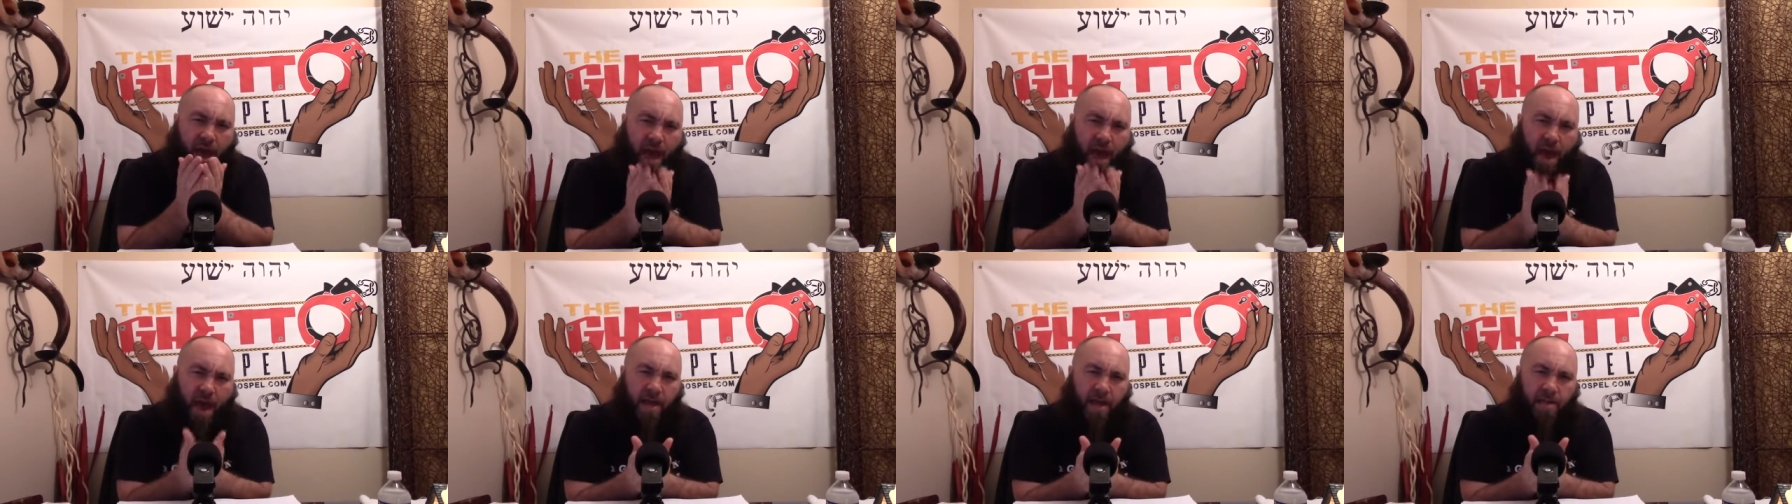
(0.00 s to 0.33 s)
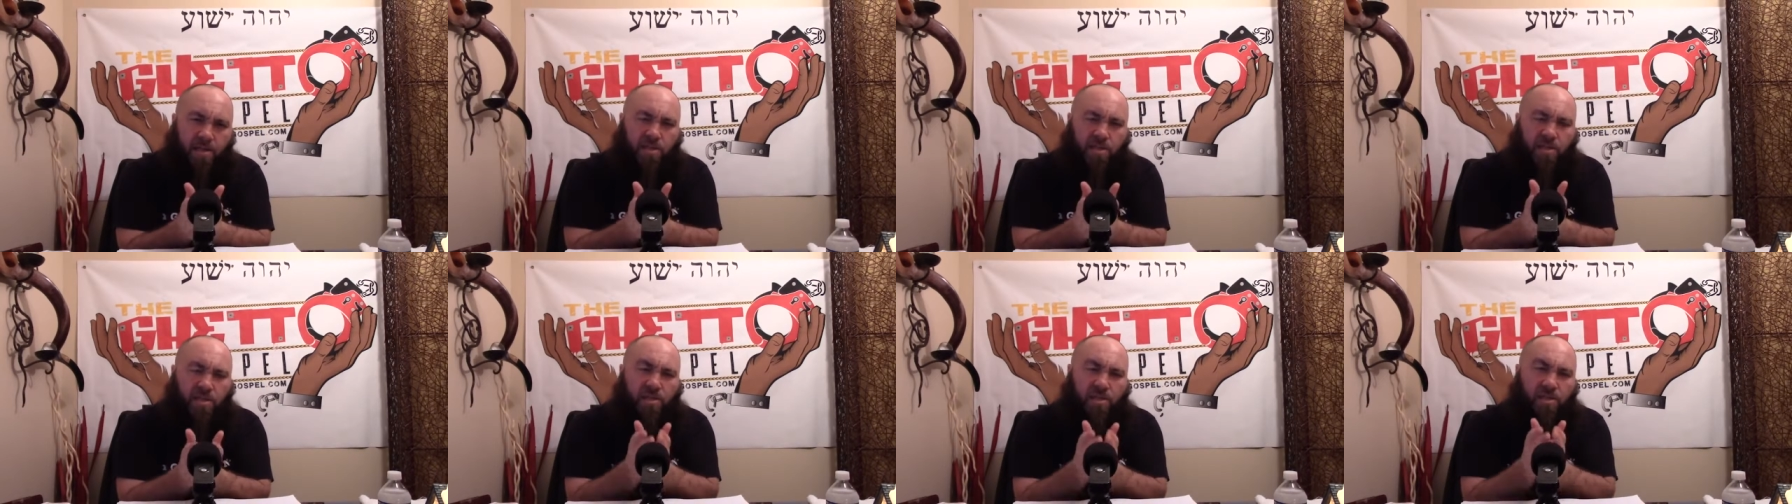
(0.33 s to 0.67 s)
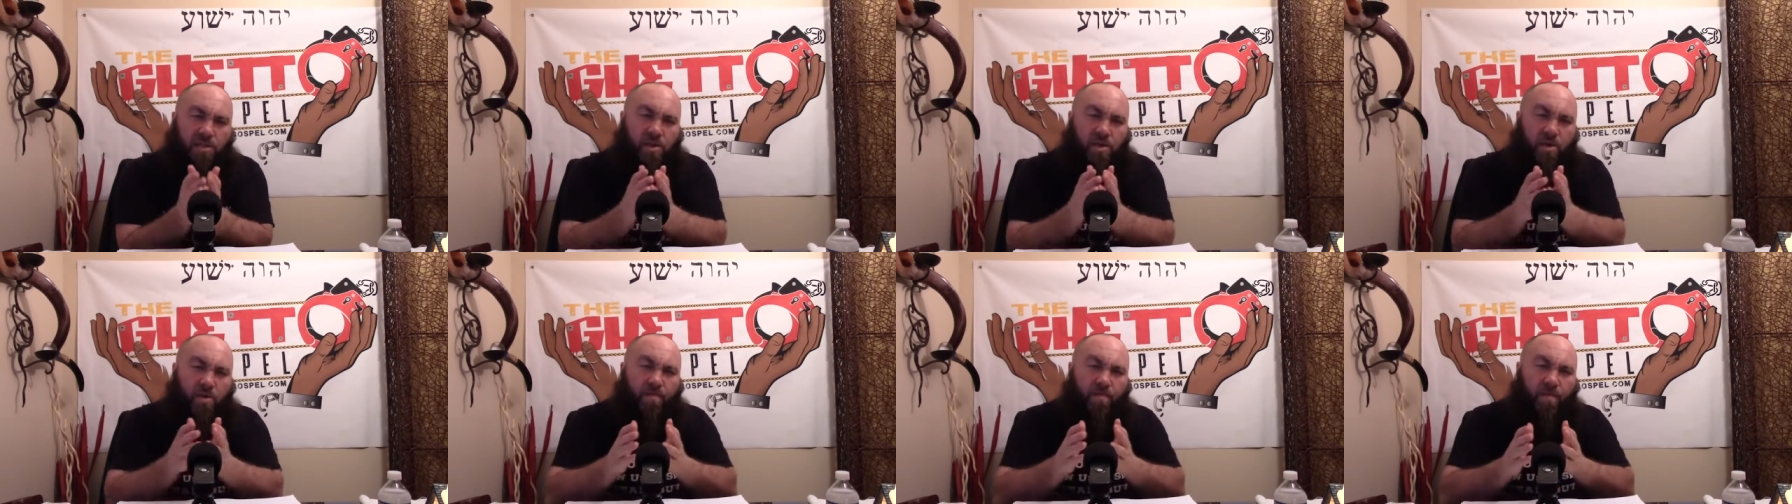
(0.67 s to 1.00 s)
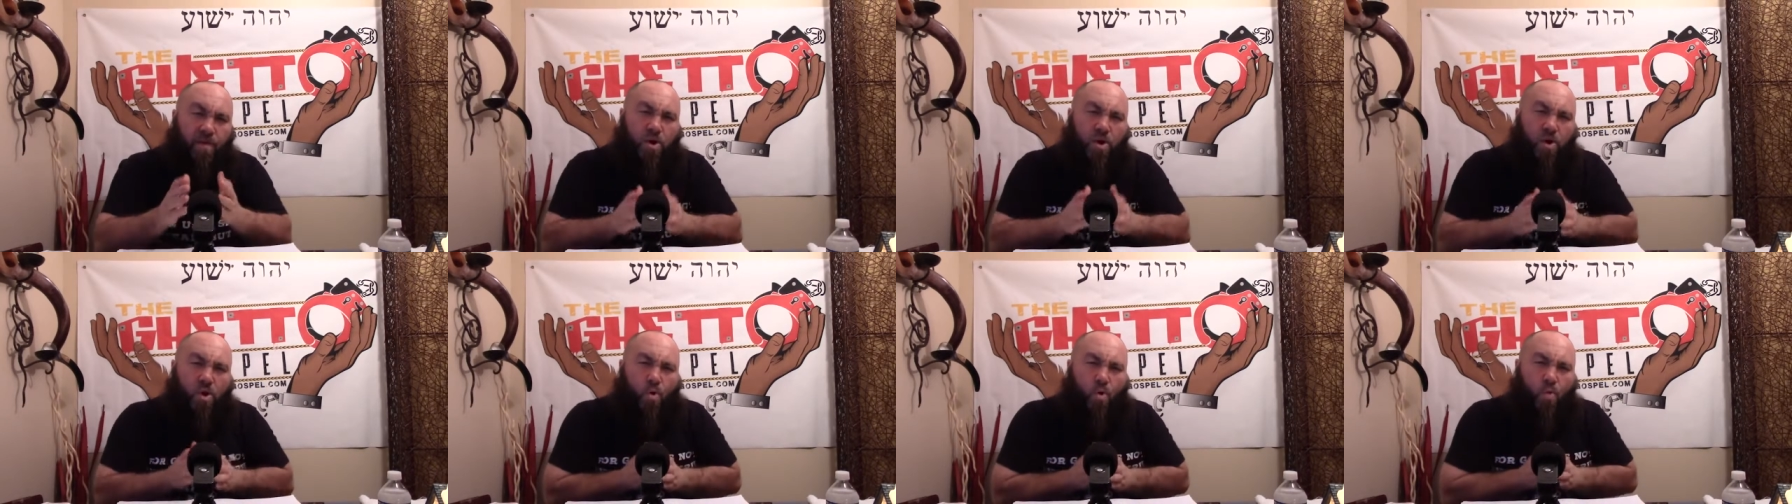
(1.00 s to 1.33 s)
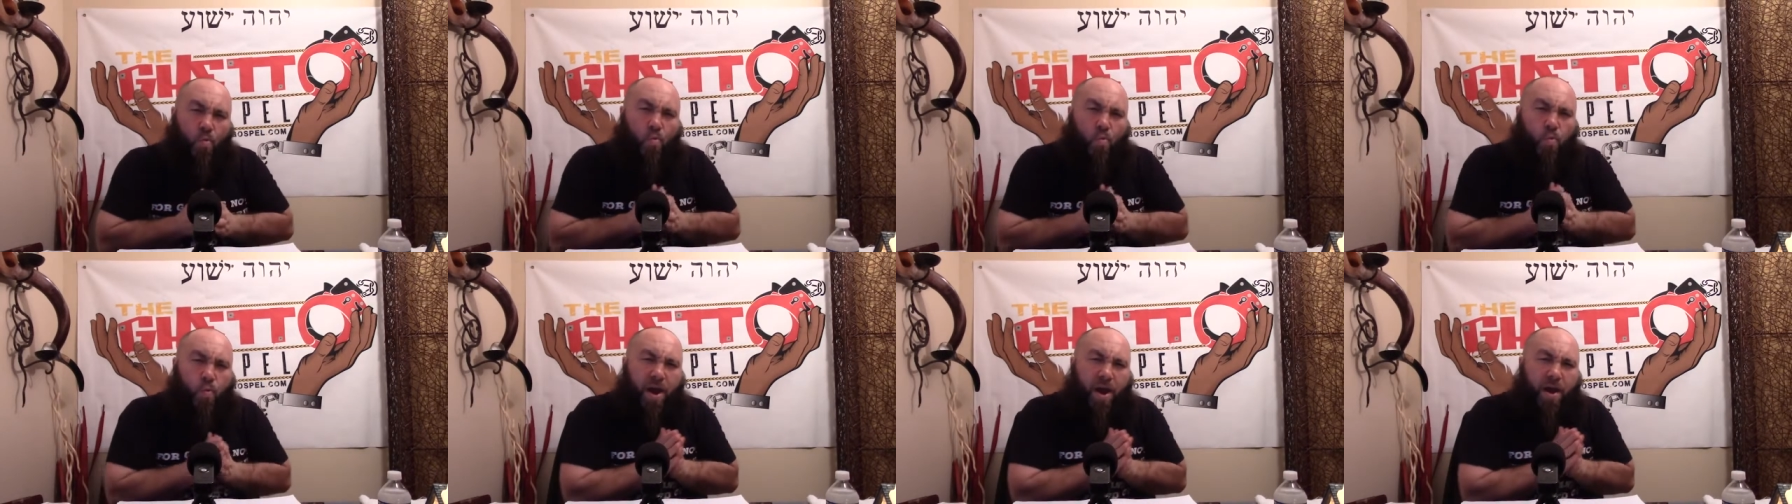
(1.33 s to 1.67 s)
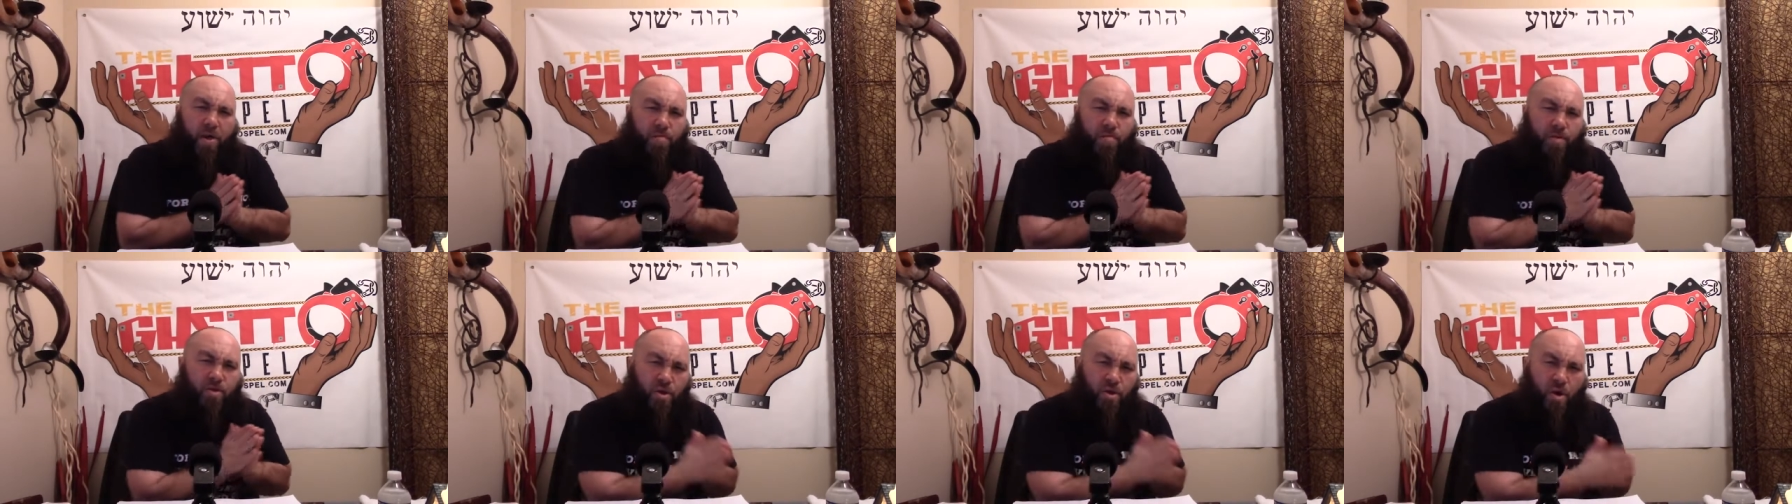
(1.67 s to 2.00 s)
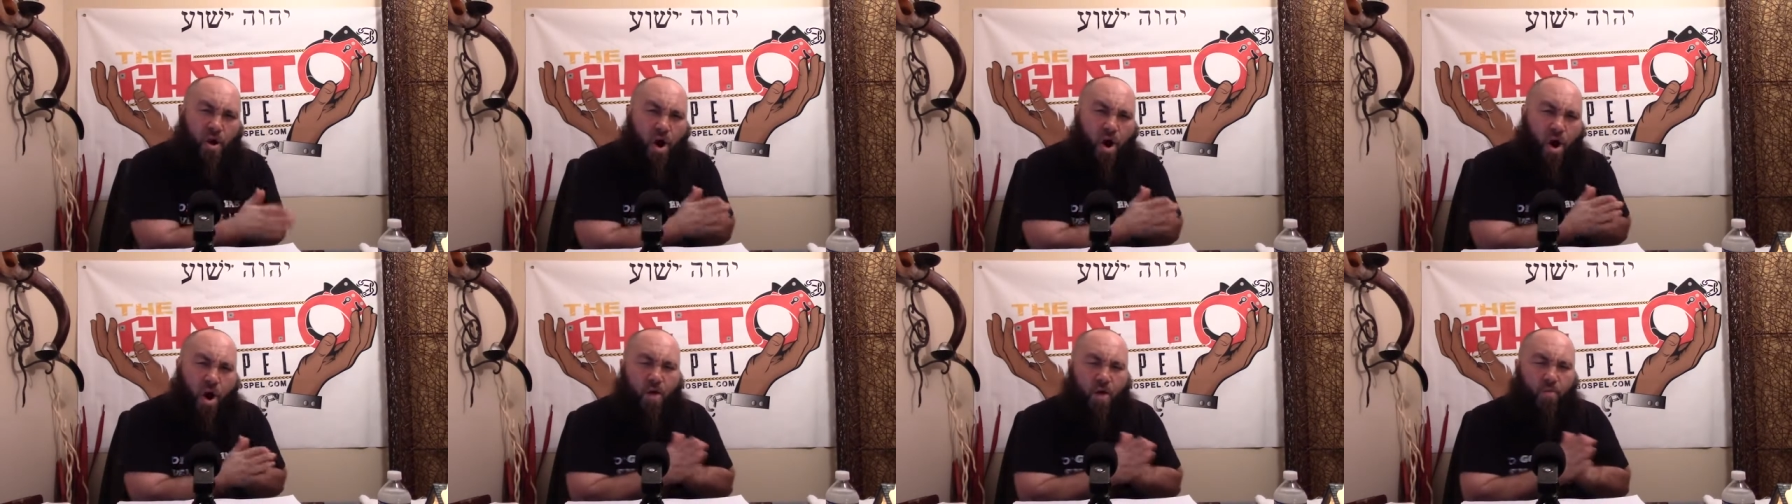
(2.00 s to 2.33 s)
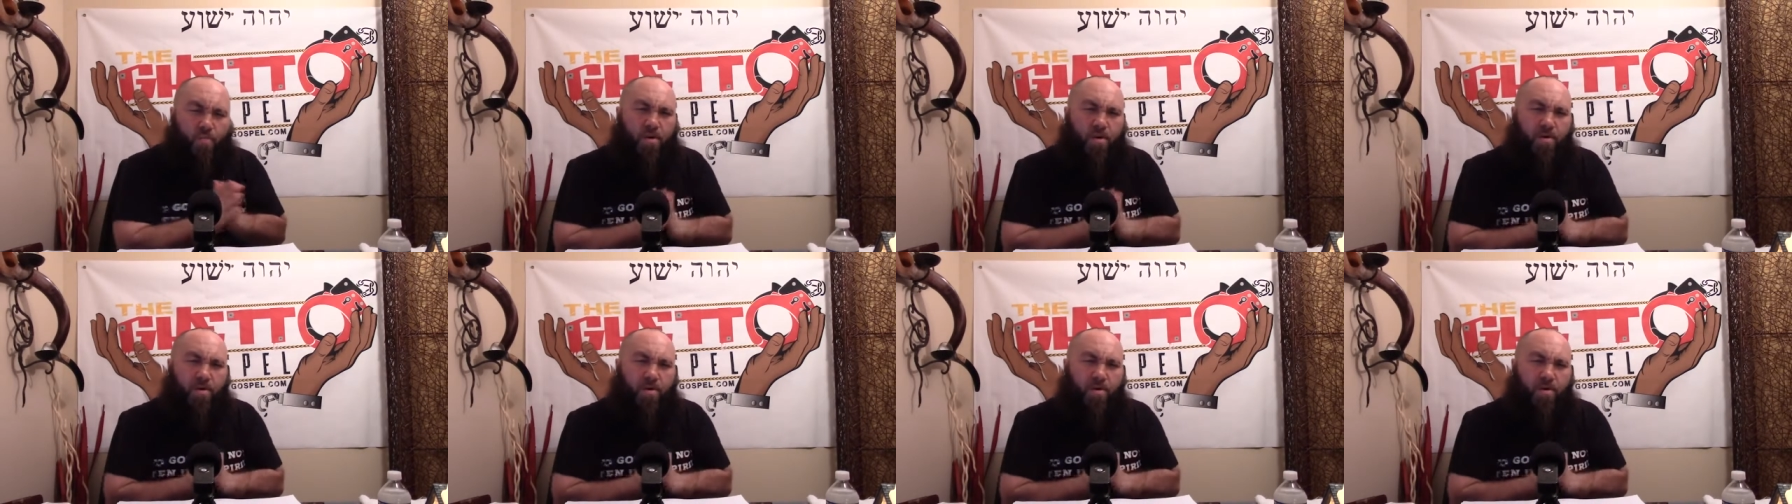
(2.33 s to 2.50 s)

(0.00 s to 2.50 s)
ask yourself, where is your heart?